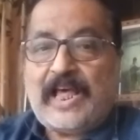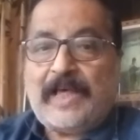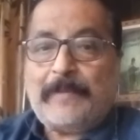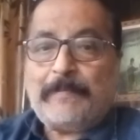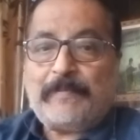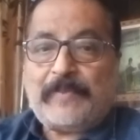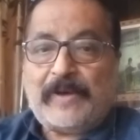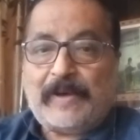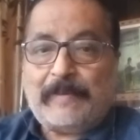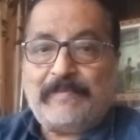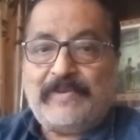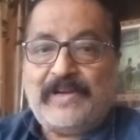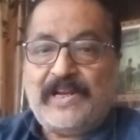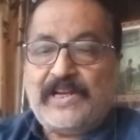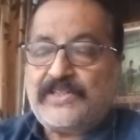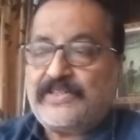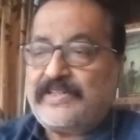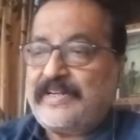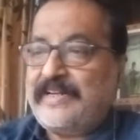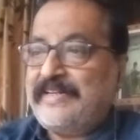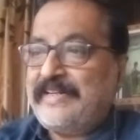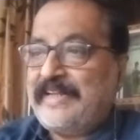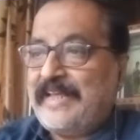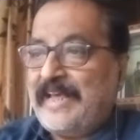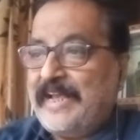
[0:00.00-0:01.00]
published
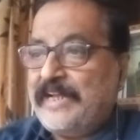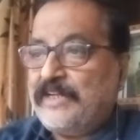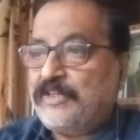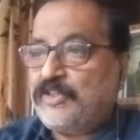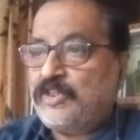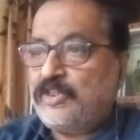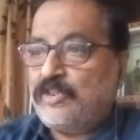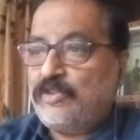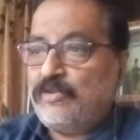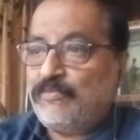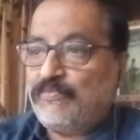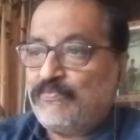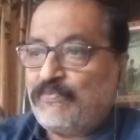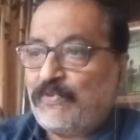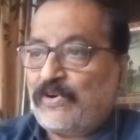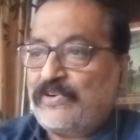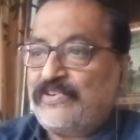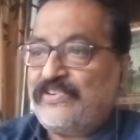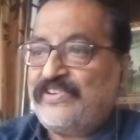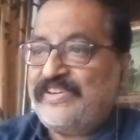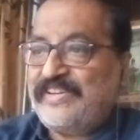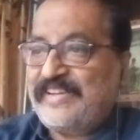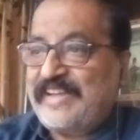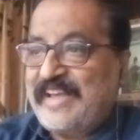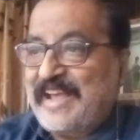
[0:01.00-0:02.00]
in
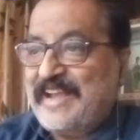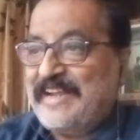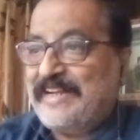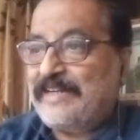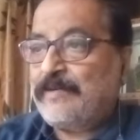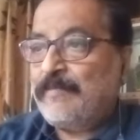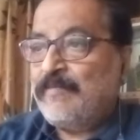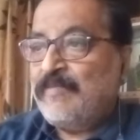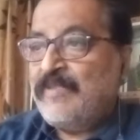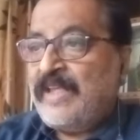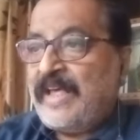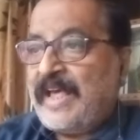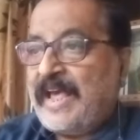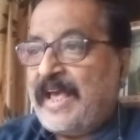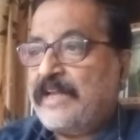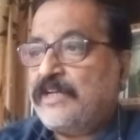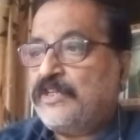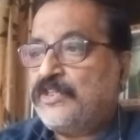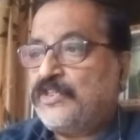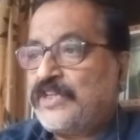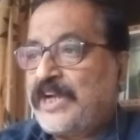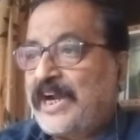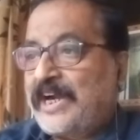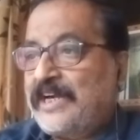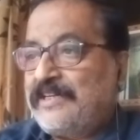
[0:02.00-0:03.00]
1848, and
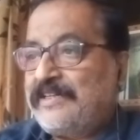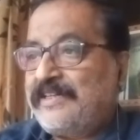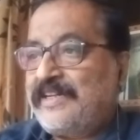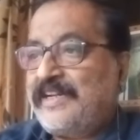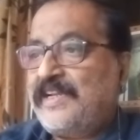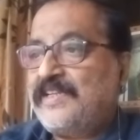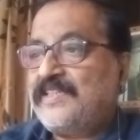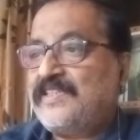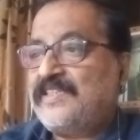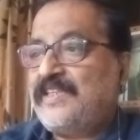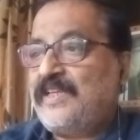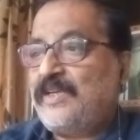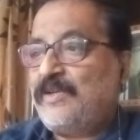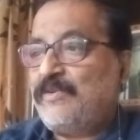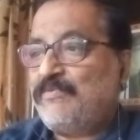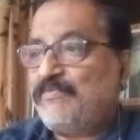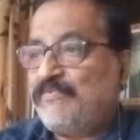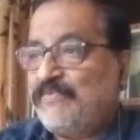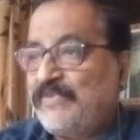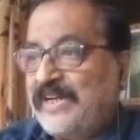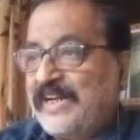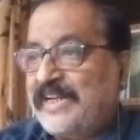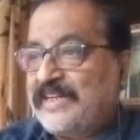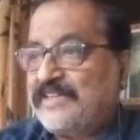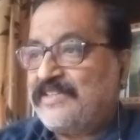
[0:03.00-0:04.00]
Shalt's
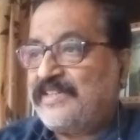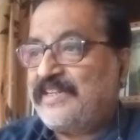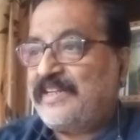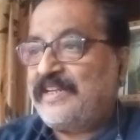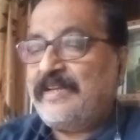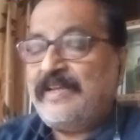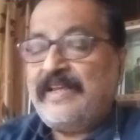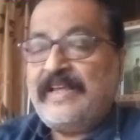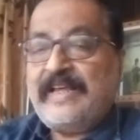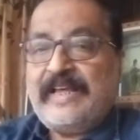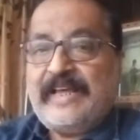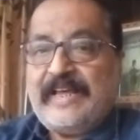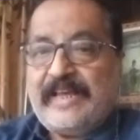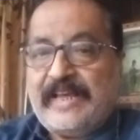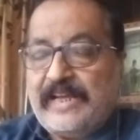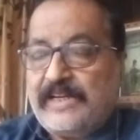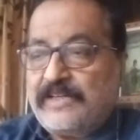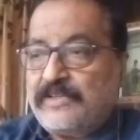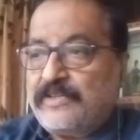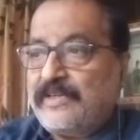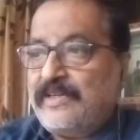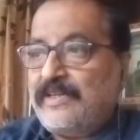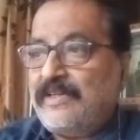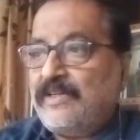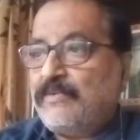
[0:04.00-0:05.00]
Villety,
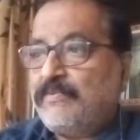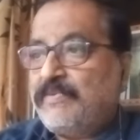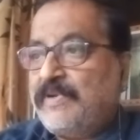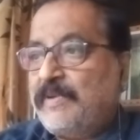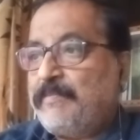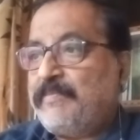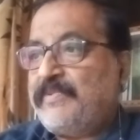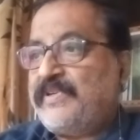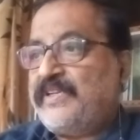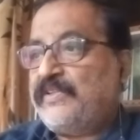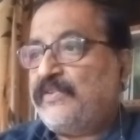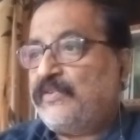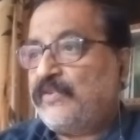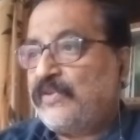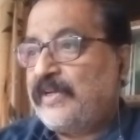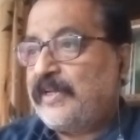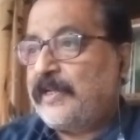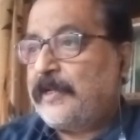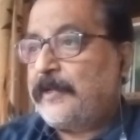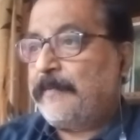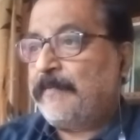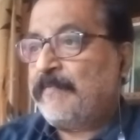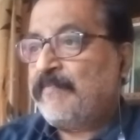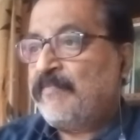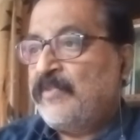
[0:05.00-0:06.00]

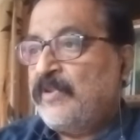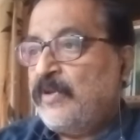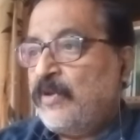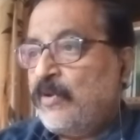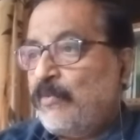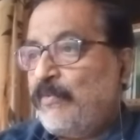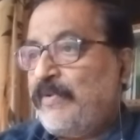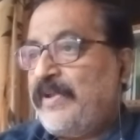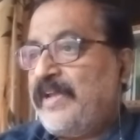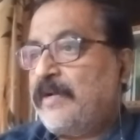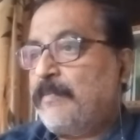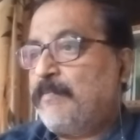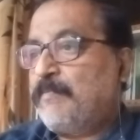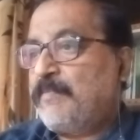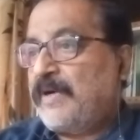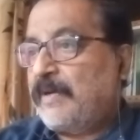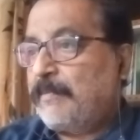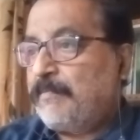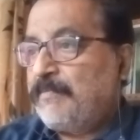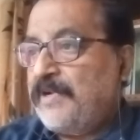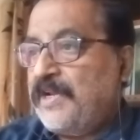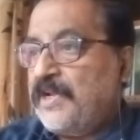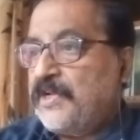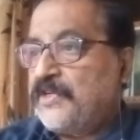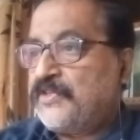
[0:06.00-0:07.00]
1853, were
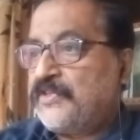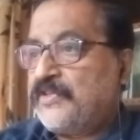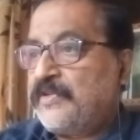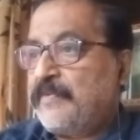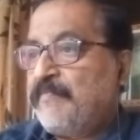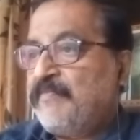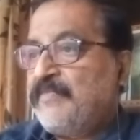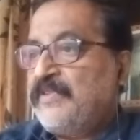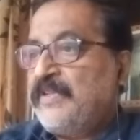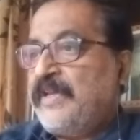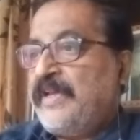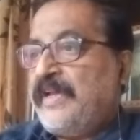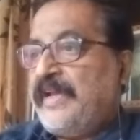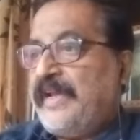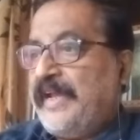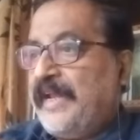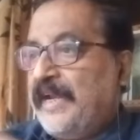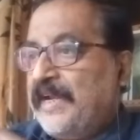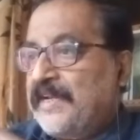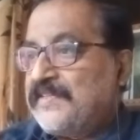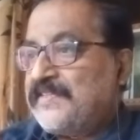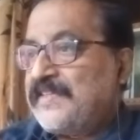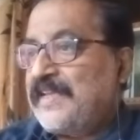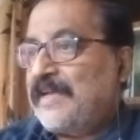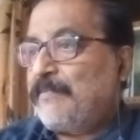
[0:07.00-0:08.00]
published.
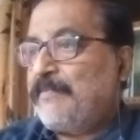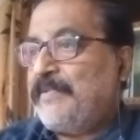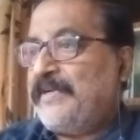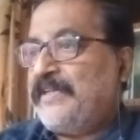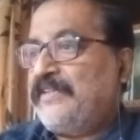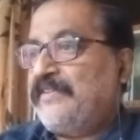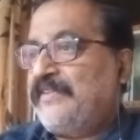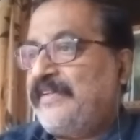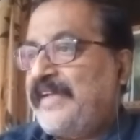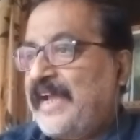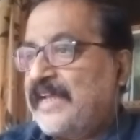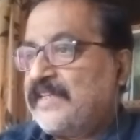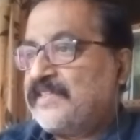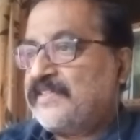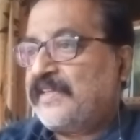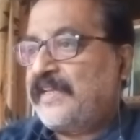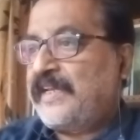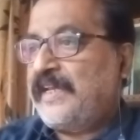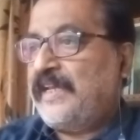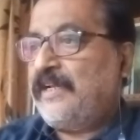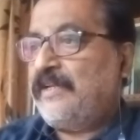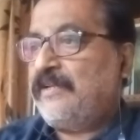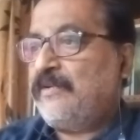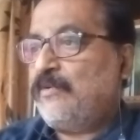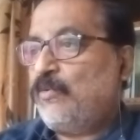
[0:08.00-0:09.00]
Elizabeth
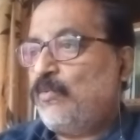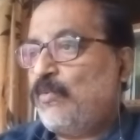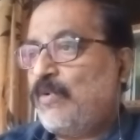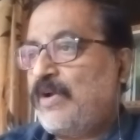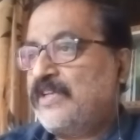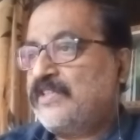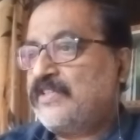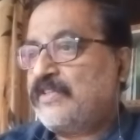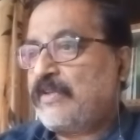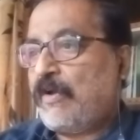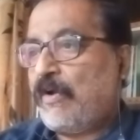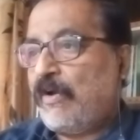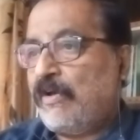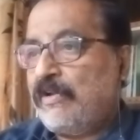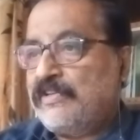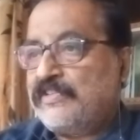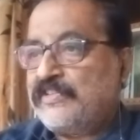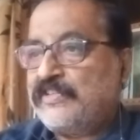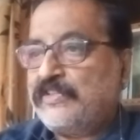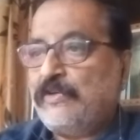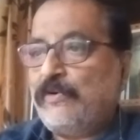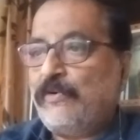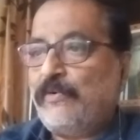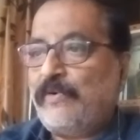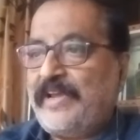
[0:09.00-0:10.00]
Gaskell was
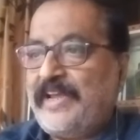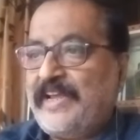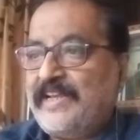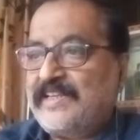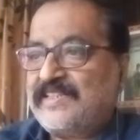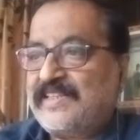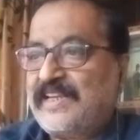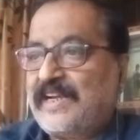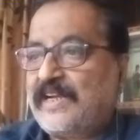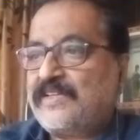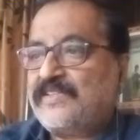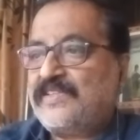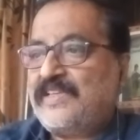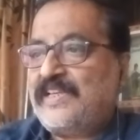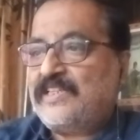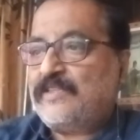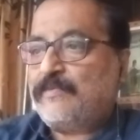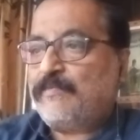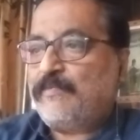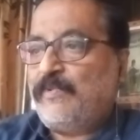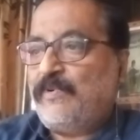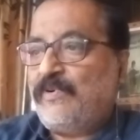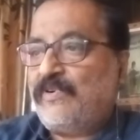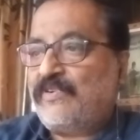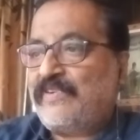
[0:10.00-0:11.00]
also a
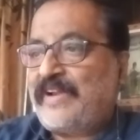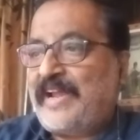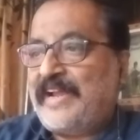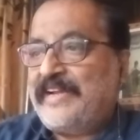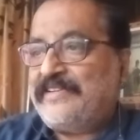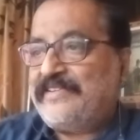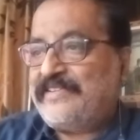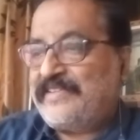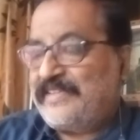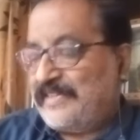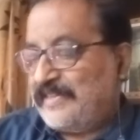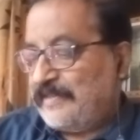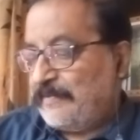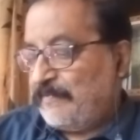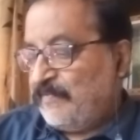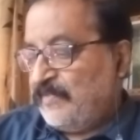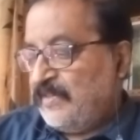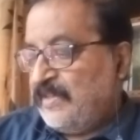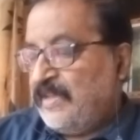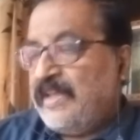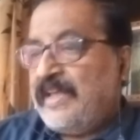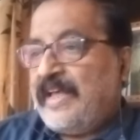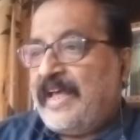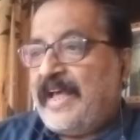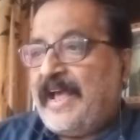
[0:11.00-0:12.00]
successful writer,
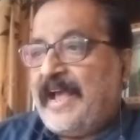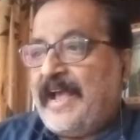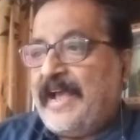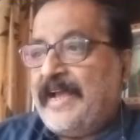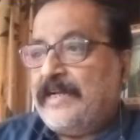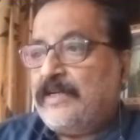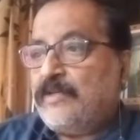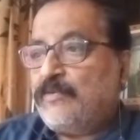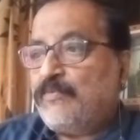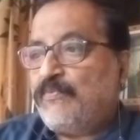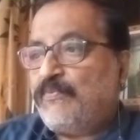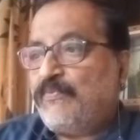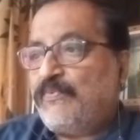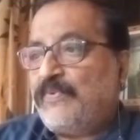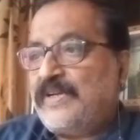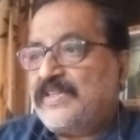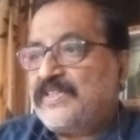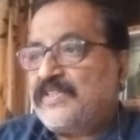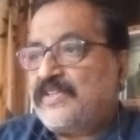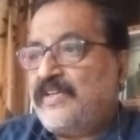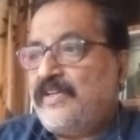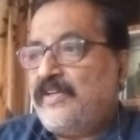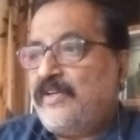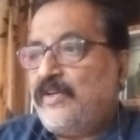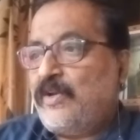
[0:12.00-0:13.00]
and
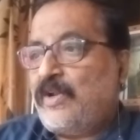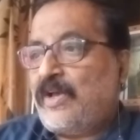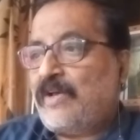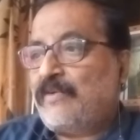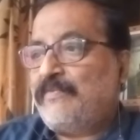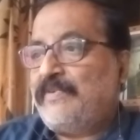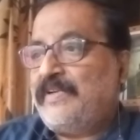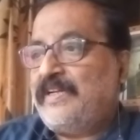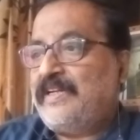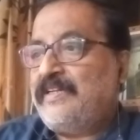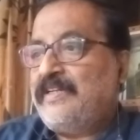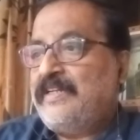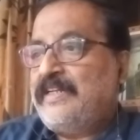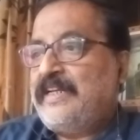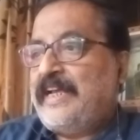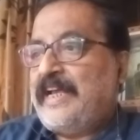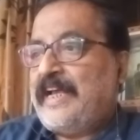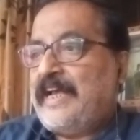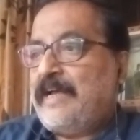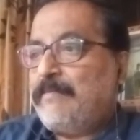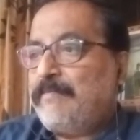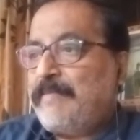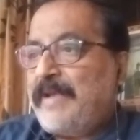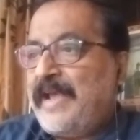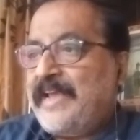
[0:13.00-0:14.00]
first novel,
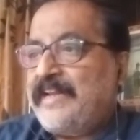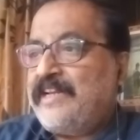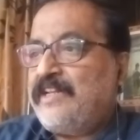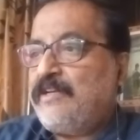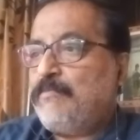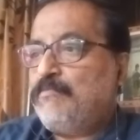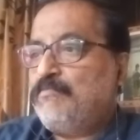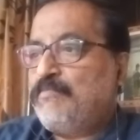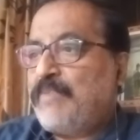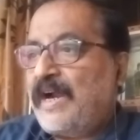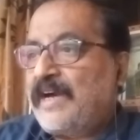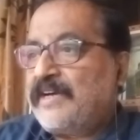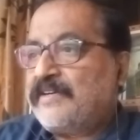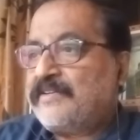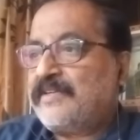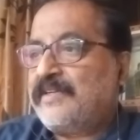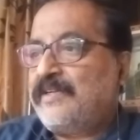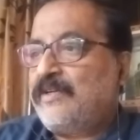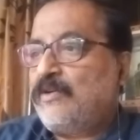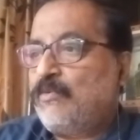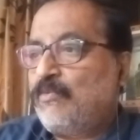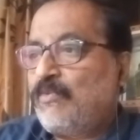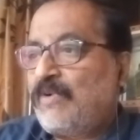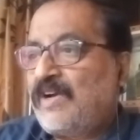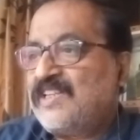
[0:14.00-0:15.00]
Mary
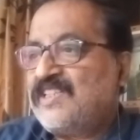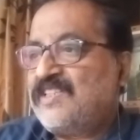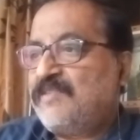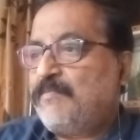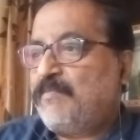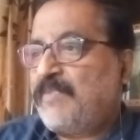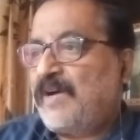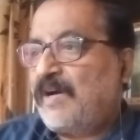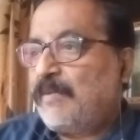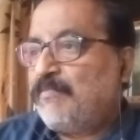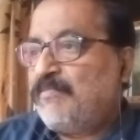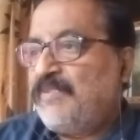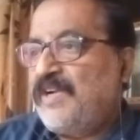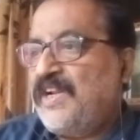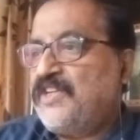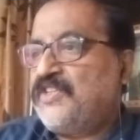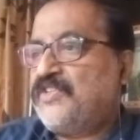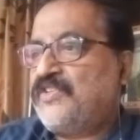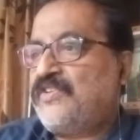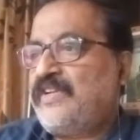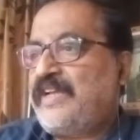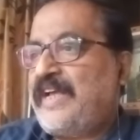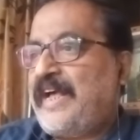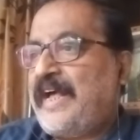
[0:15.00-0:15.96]
Barton, was published